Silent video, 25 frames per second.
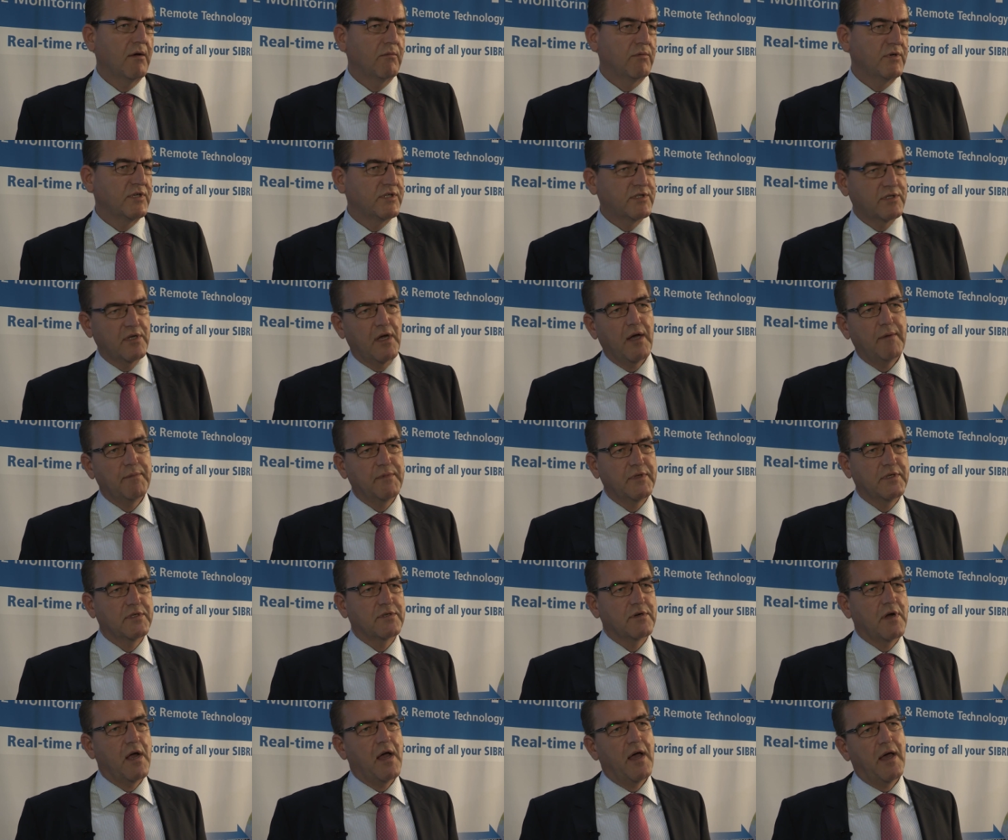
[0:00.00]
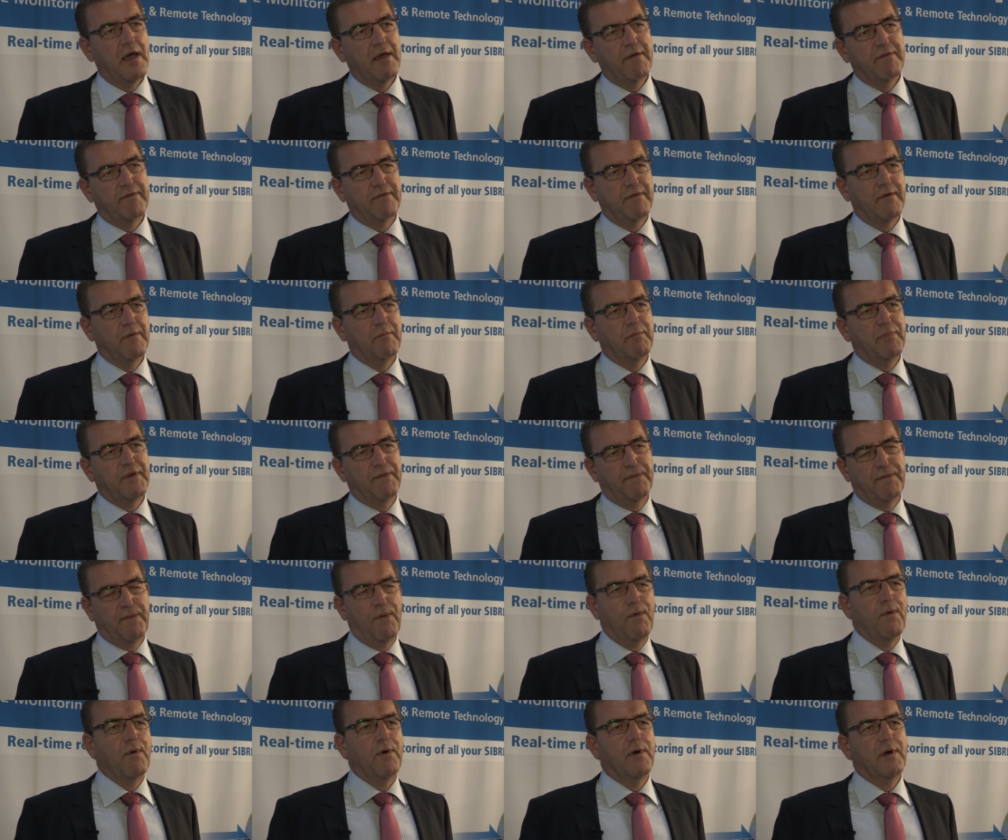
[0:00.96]
we stop the drive
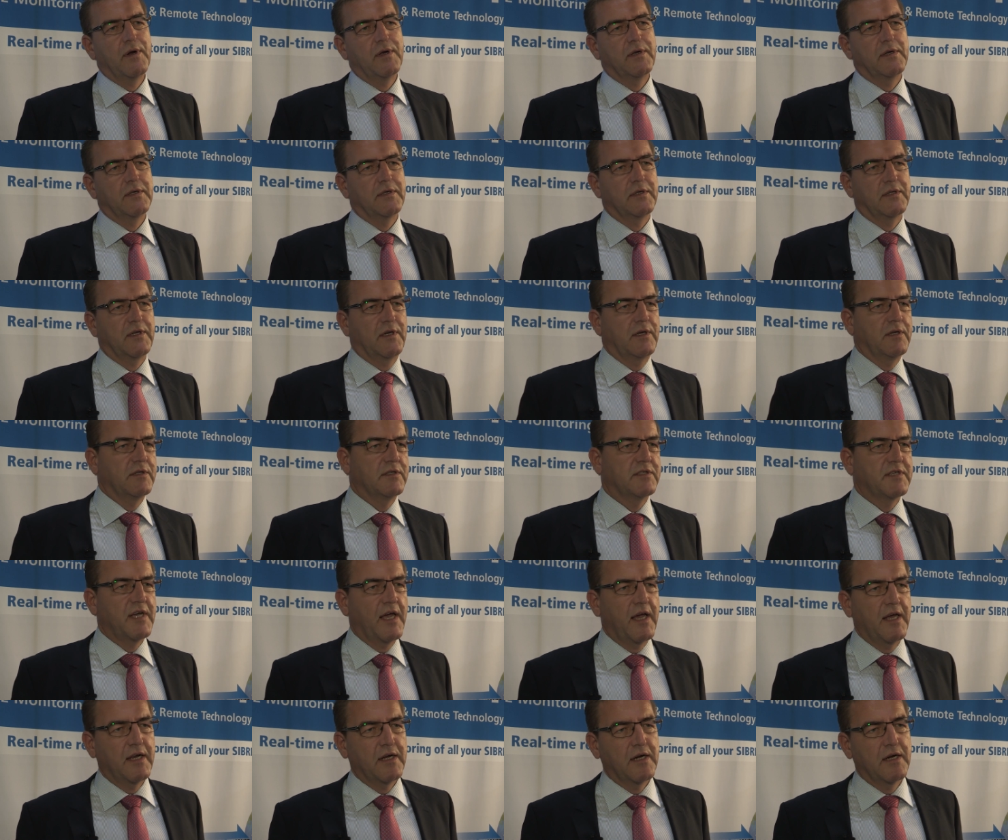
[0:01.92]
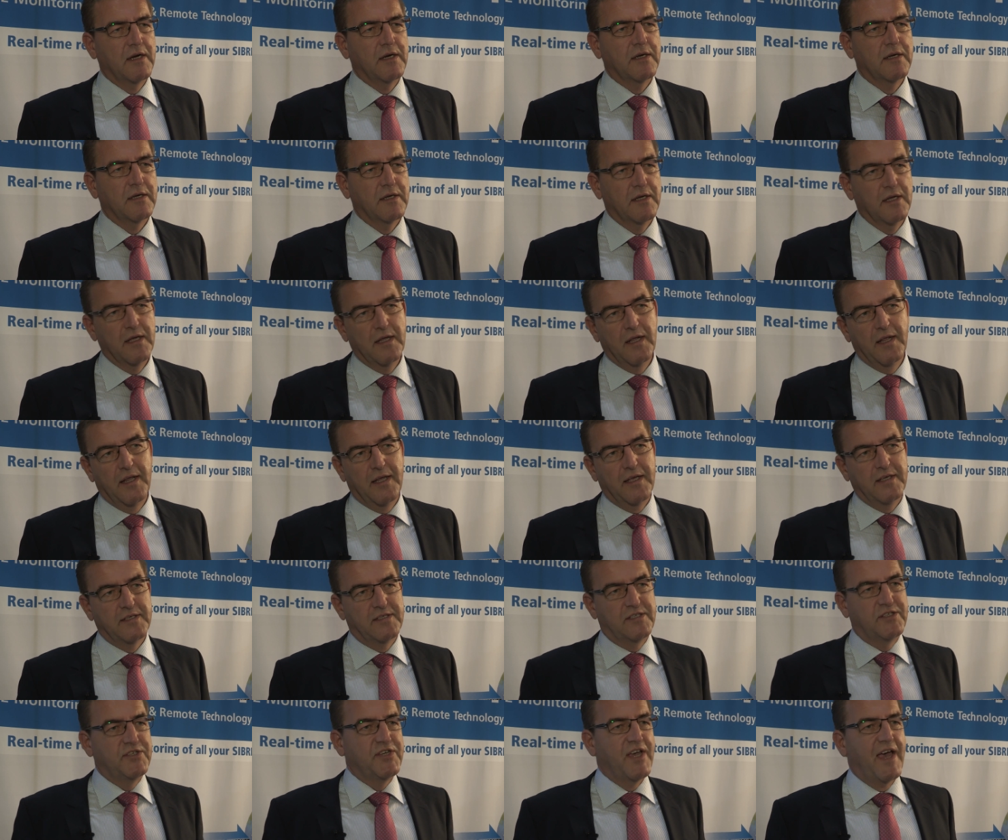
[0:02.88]
before the container
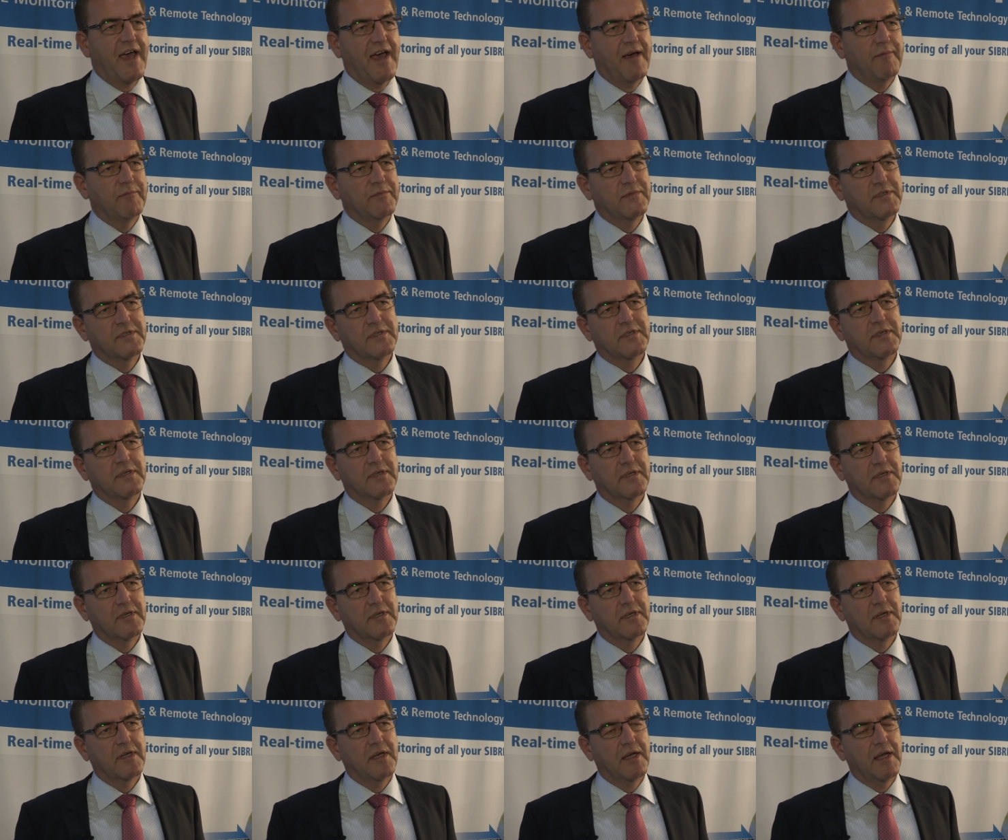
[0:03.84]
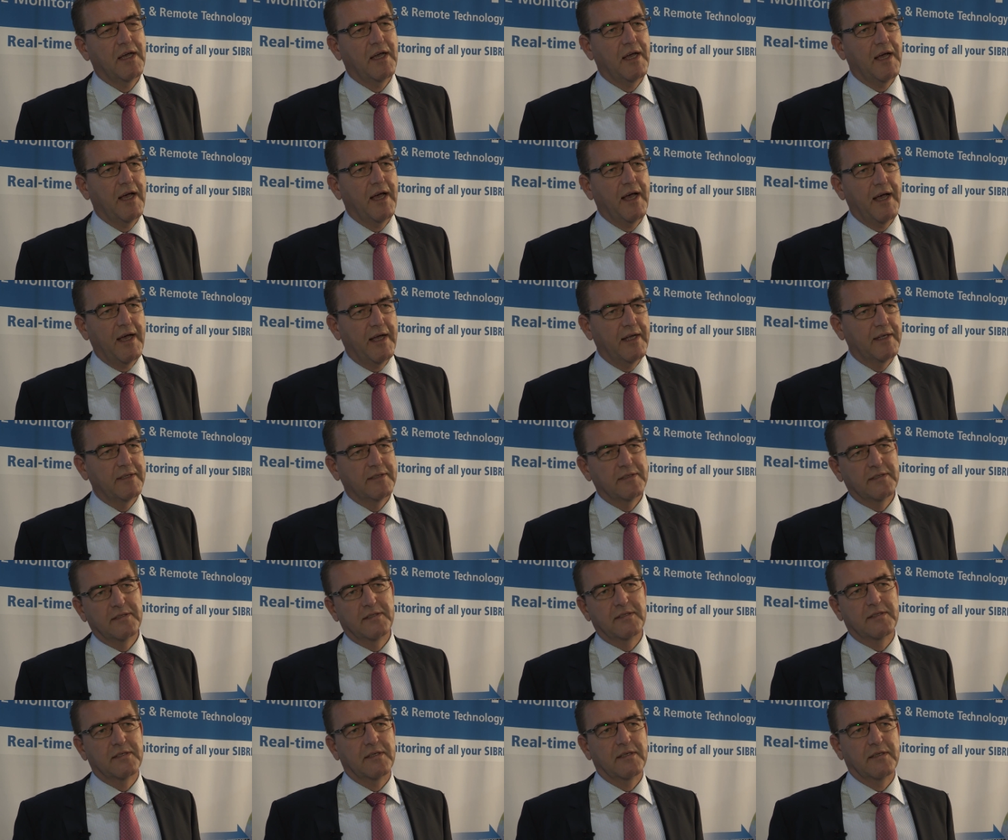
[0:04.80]
is jammed and
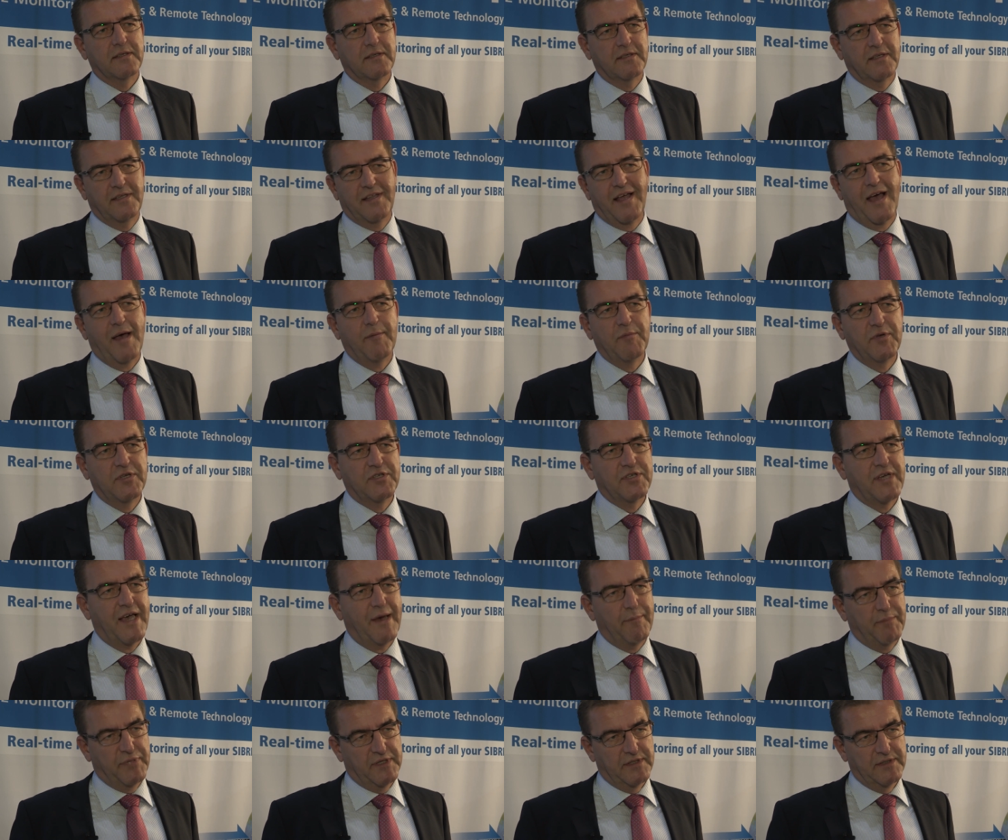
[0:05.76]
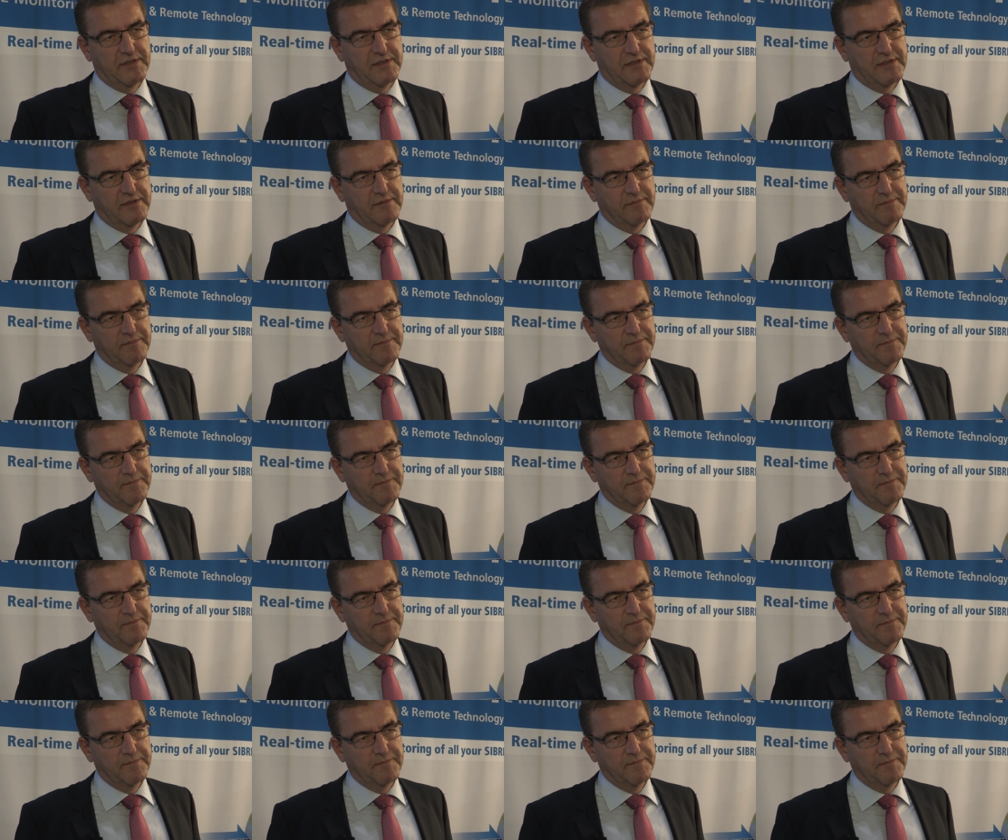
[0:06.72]
the damage happens.